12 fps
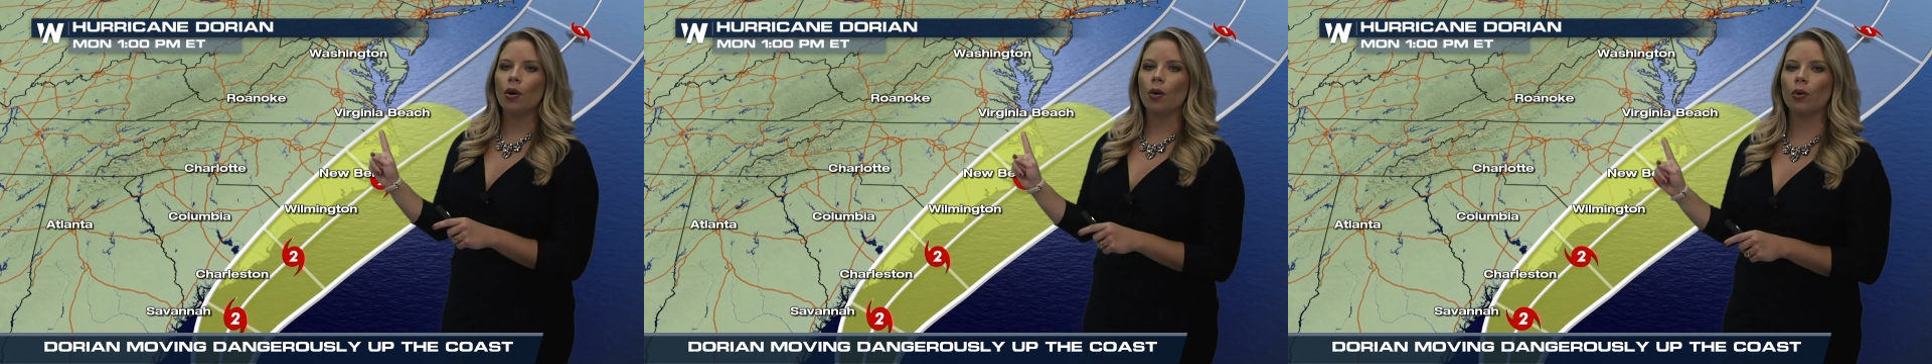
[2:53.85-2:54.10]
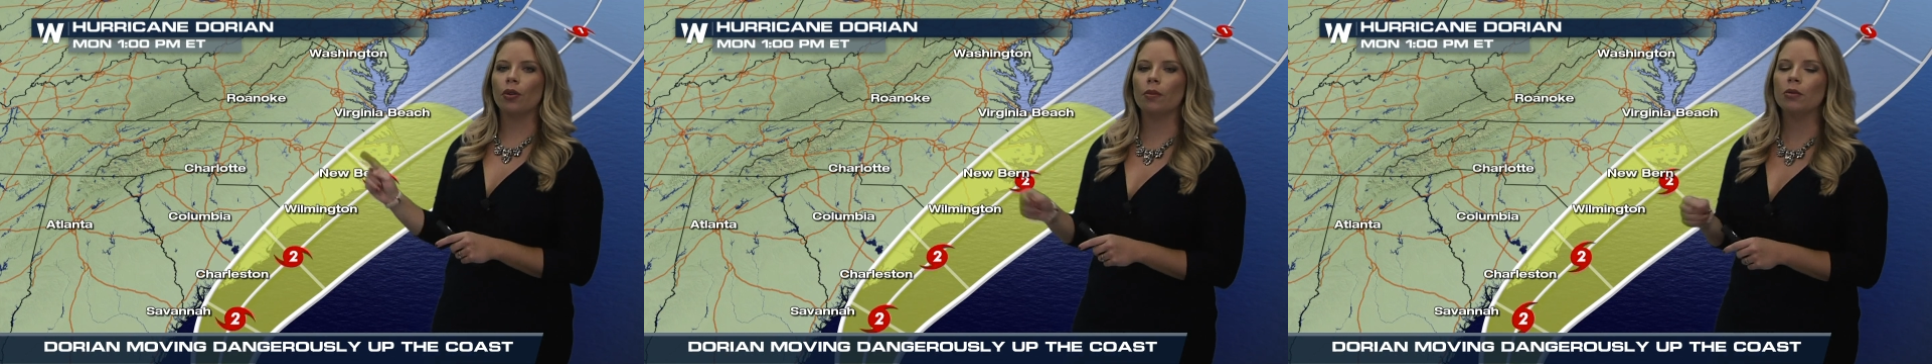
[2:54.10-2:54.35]

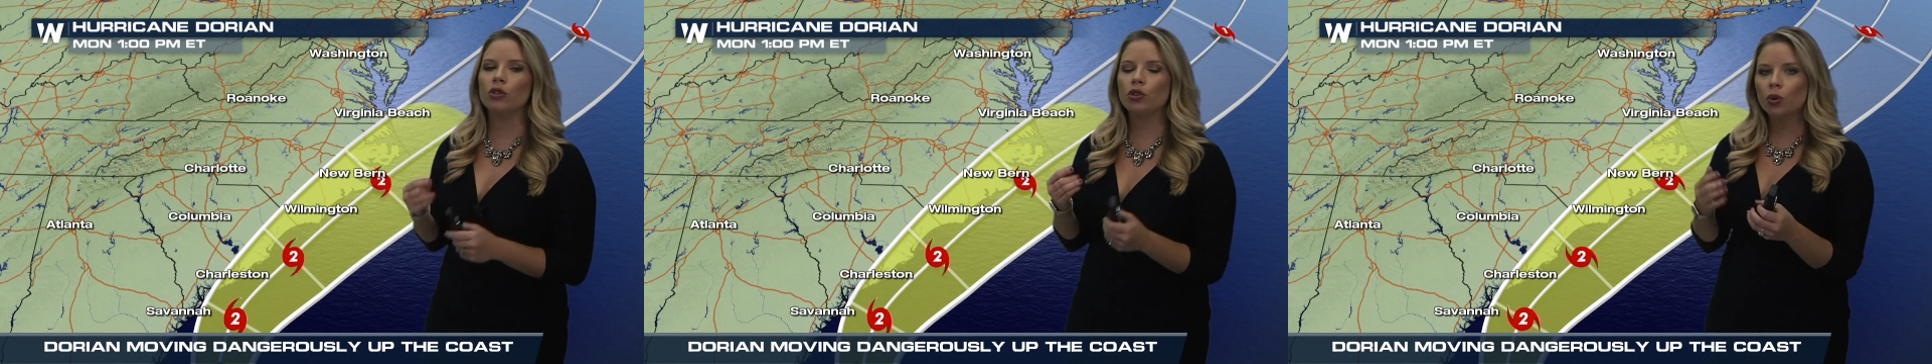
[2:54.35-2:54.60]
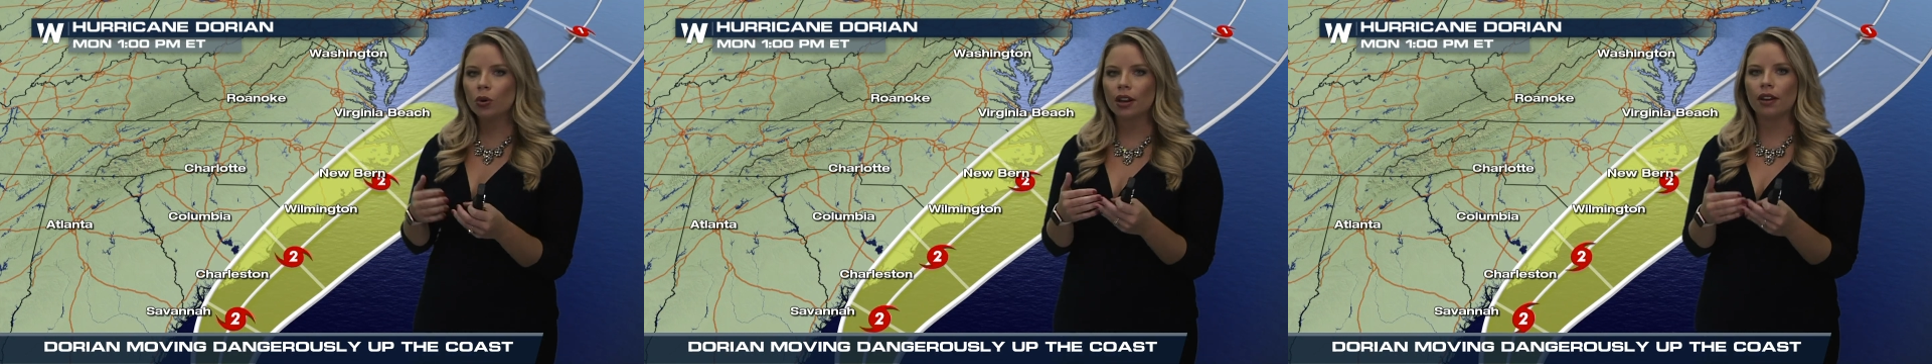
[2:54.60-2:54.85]
or the
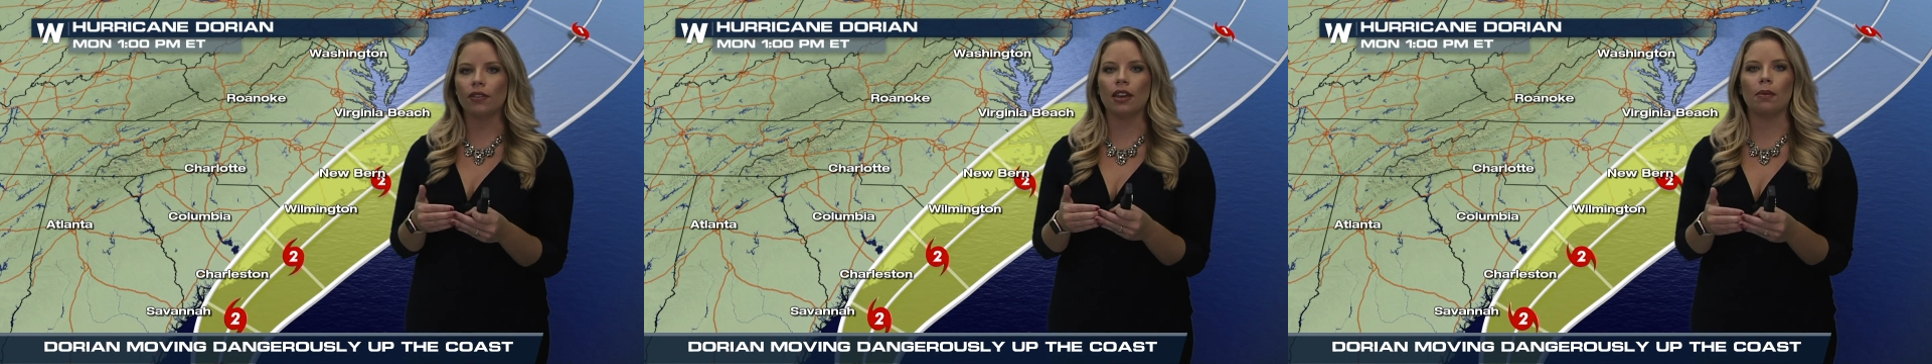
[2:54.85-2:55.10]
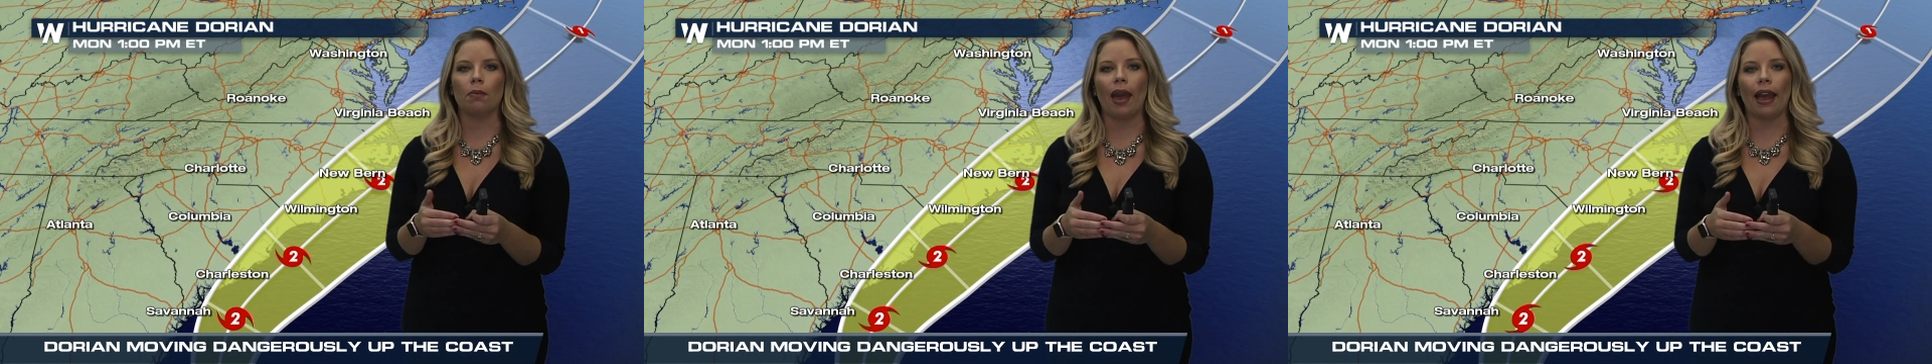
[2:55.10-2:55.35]
majority of the
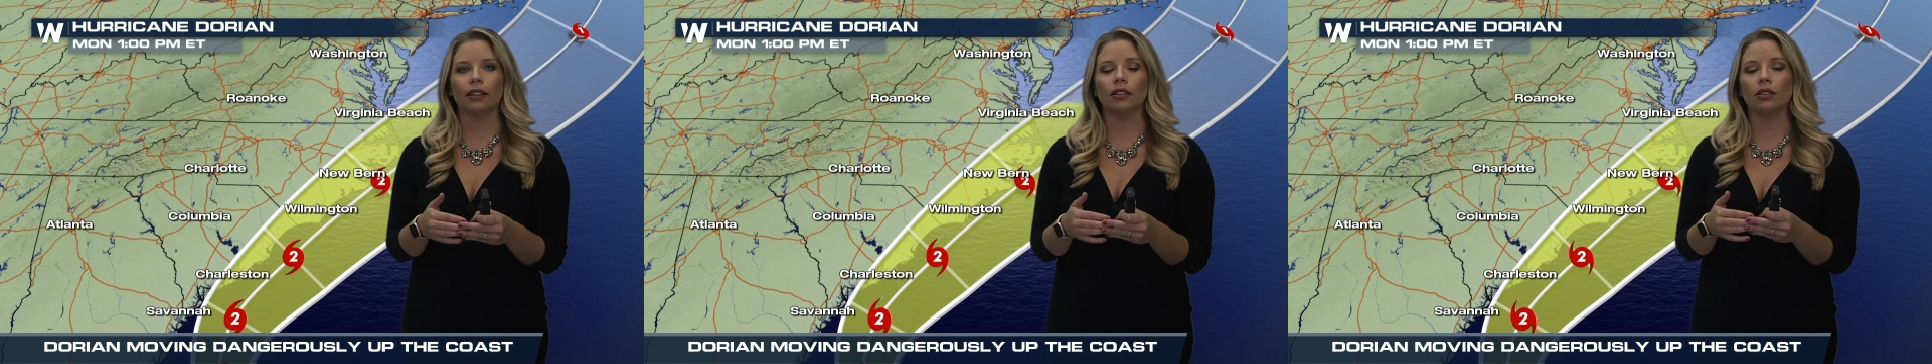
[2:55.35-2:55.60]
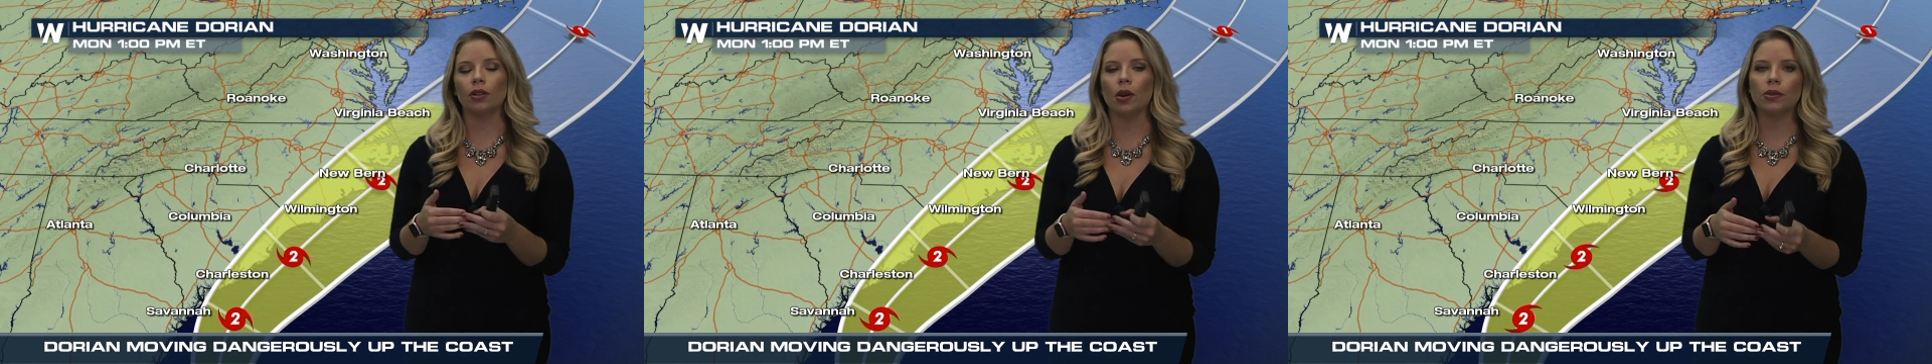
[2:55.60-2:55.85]
impacts
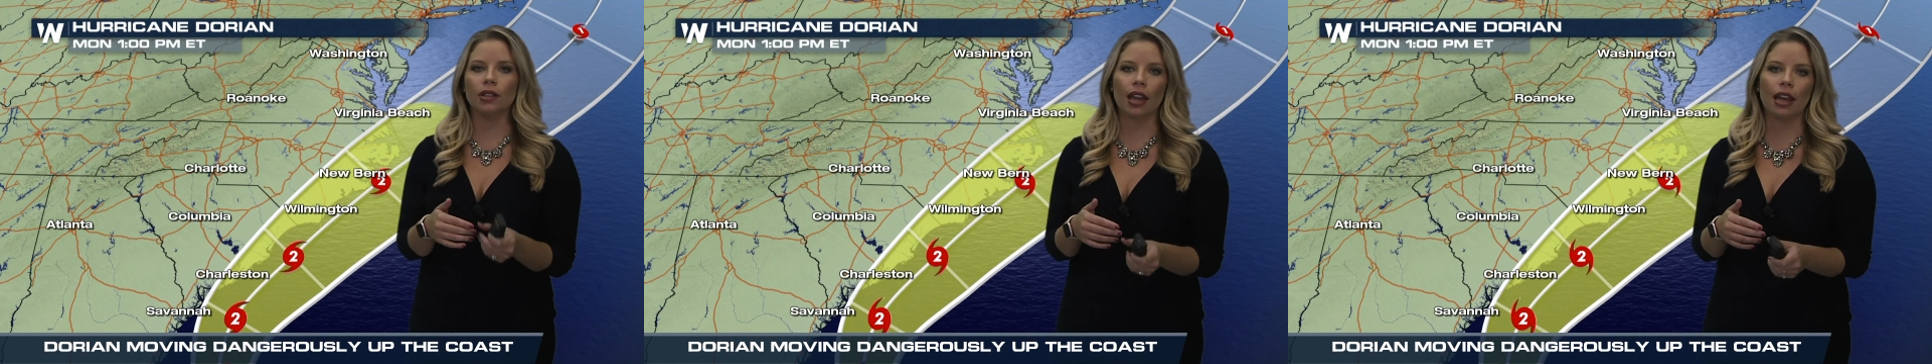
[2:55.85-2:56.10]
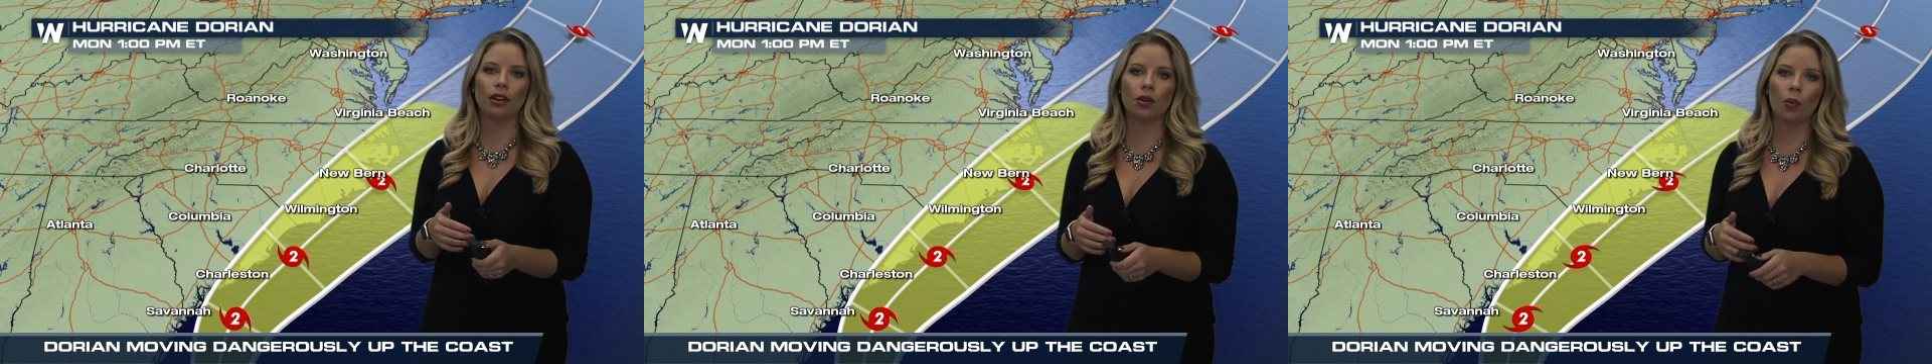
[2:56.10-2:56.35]

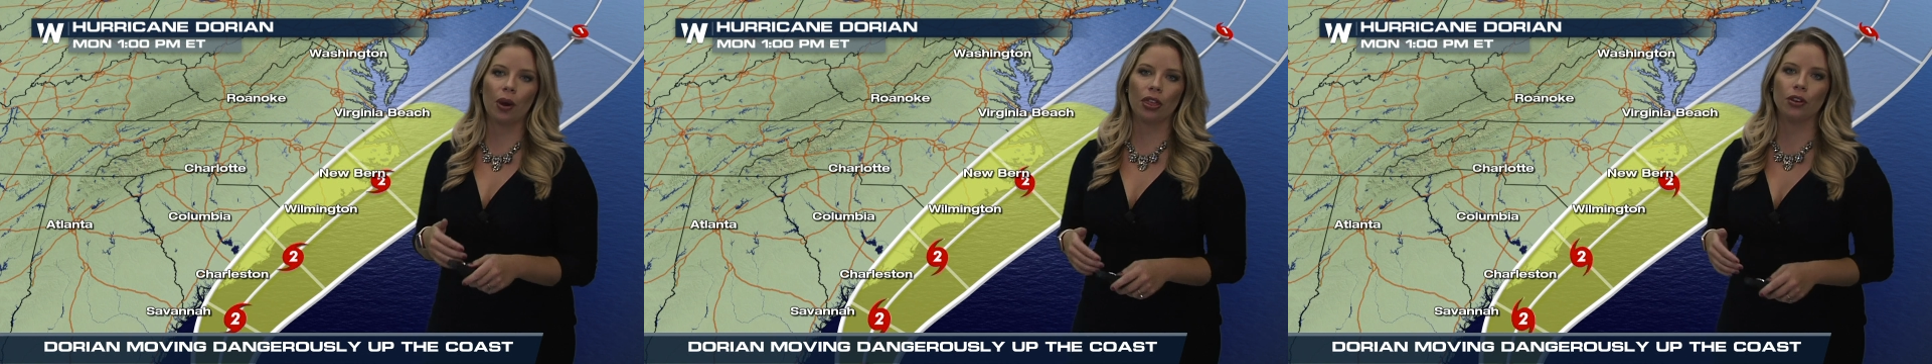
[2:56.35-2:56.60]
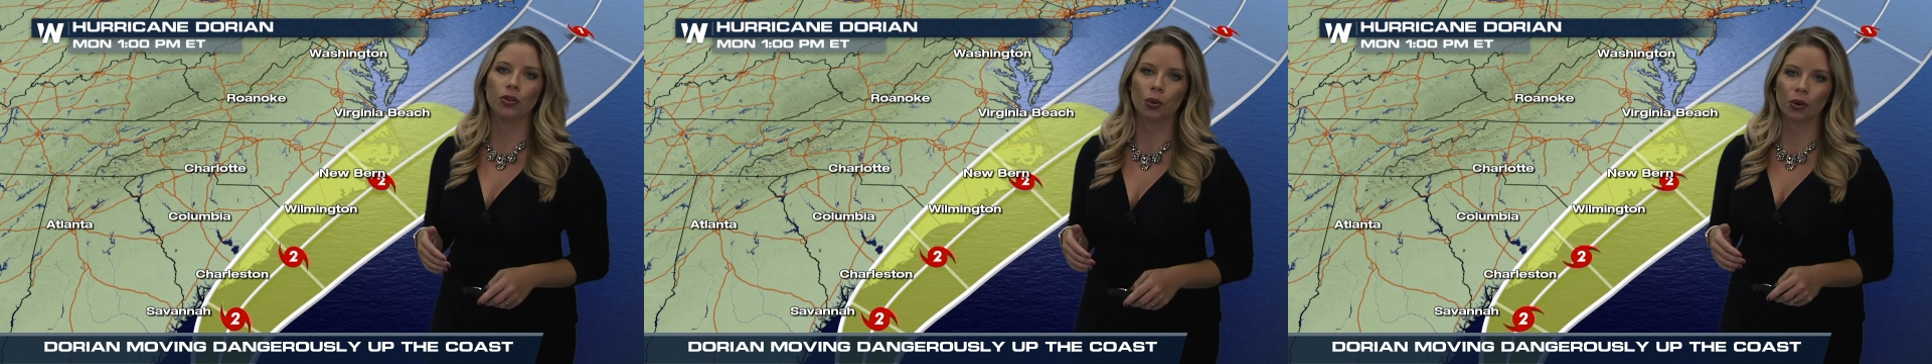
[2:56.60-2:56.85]
associated with
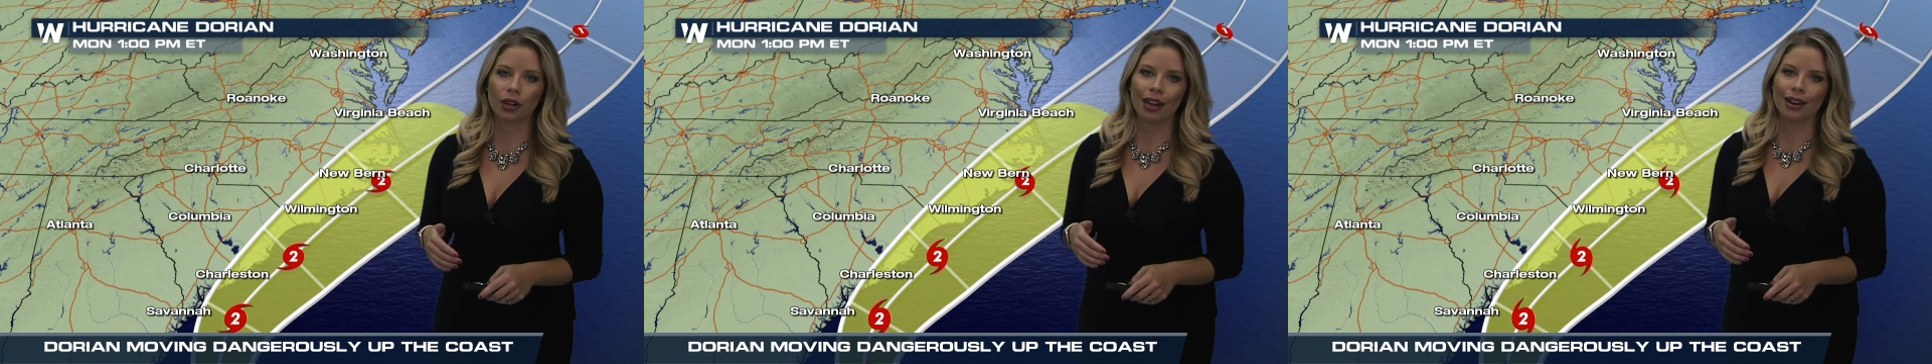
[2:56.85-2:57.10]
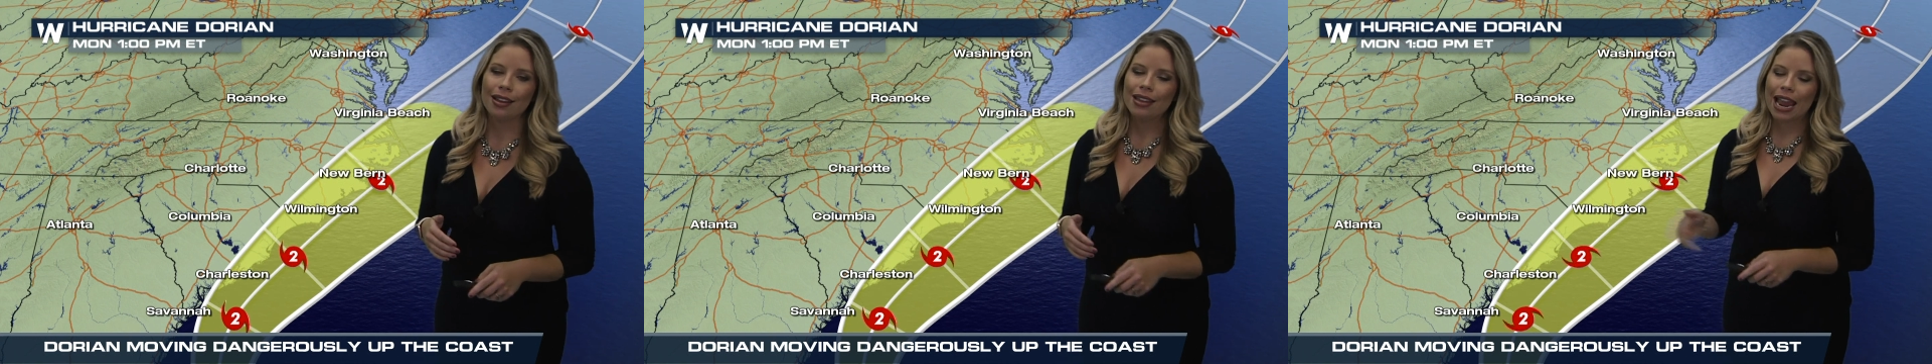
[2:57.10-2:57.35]
Dorian,